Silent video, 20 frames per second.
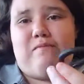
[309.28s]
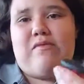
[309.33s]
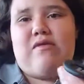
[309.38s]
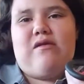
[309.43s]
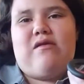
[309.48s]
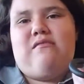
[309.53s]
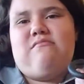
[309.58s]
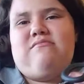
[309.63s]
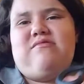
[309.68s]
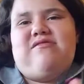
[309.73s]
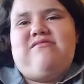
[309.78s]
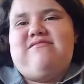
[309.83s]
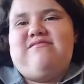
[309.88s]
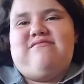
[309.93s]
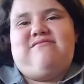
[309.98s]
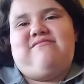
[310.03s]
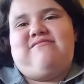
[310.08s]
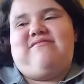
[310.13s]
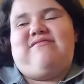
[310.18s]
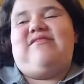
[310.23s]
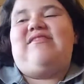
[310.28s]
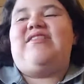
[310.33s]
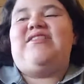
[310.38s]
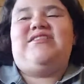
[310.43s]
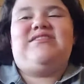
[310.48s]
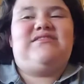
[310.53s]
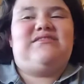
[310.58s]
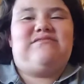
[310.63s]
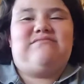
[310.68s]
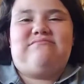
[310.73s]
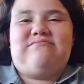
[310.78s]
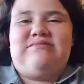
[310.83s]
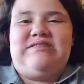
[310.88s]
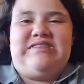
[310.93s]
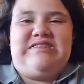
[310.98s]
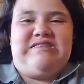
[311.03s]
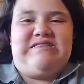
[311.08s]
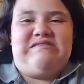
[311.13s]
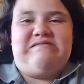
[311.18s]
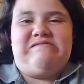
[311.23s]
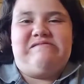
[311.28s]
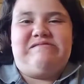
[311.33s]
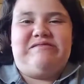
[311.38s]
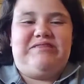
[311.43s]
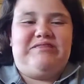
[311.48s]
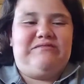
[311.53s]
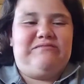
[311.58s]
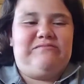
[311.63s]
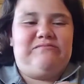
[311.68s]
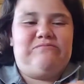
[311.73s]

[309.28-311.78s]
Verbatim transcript: I mean, they're awesome, you know.